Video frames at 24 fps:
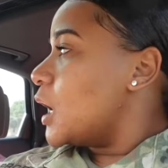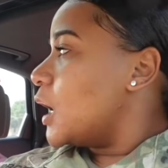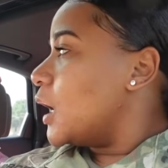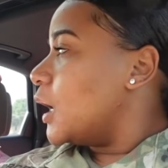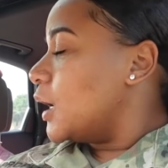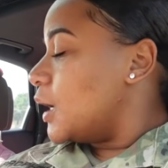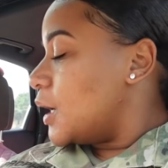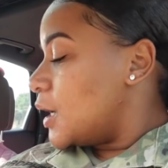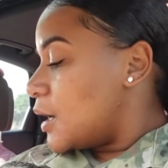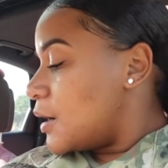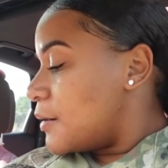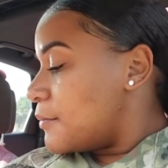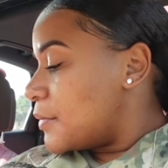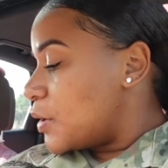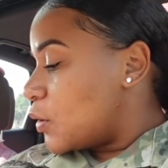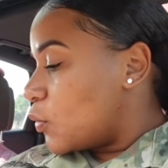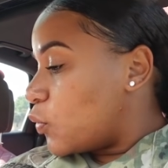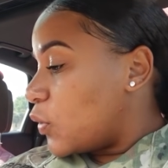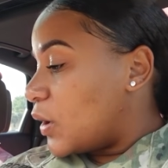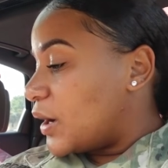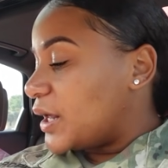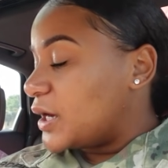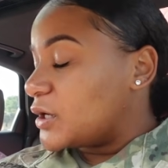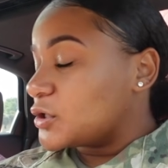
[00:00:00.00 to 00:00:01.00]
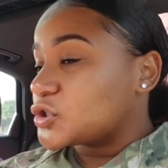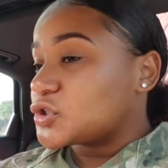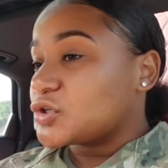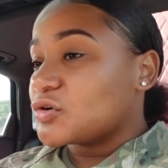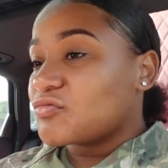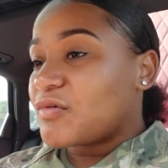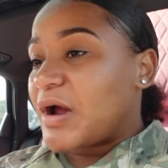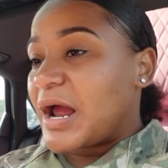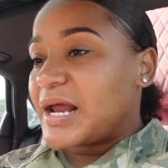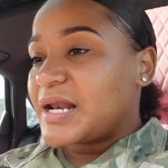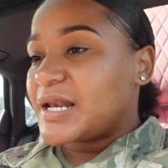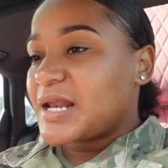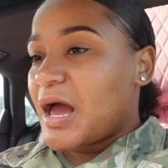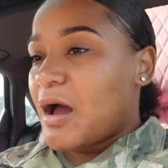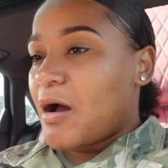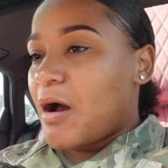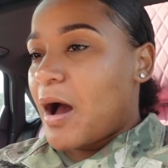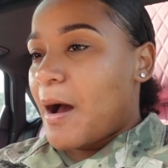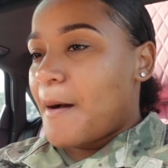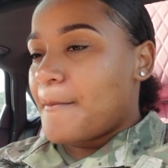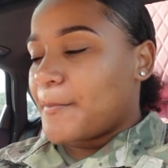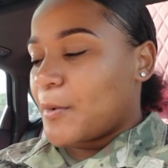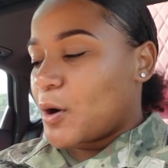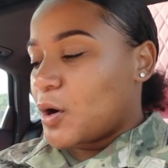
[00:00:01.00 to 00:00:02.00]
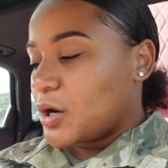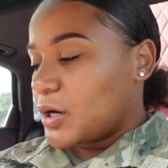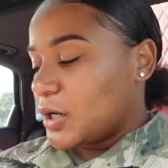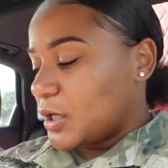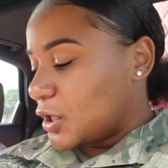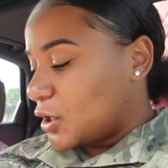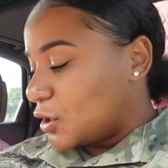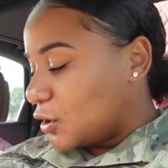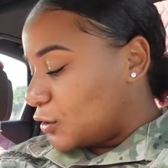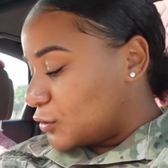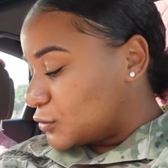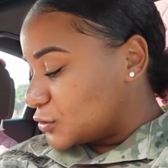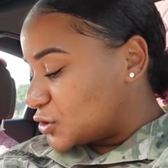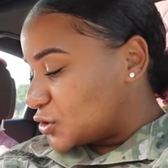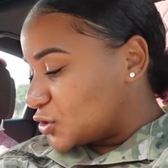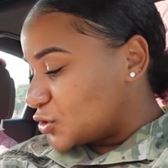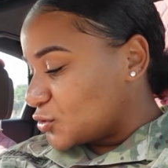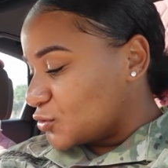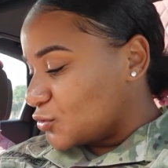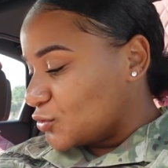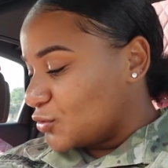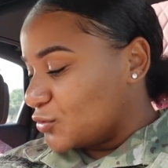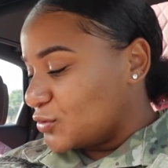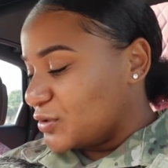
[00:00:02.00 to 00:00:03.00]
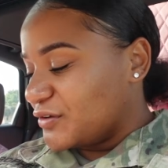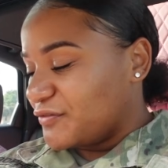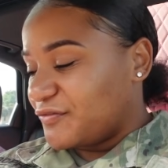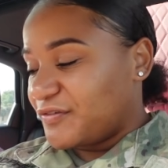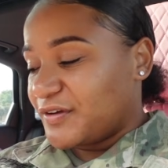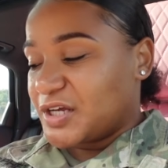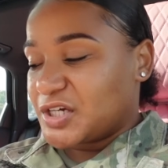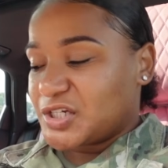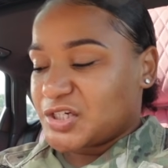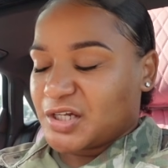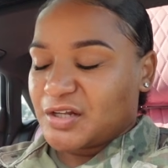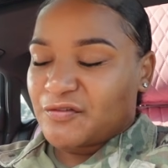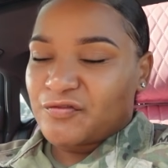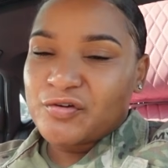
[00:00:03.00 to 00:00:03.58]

What else? So right now I'm gonna go to division.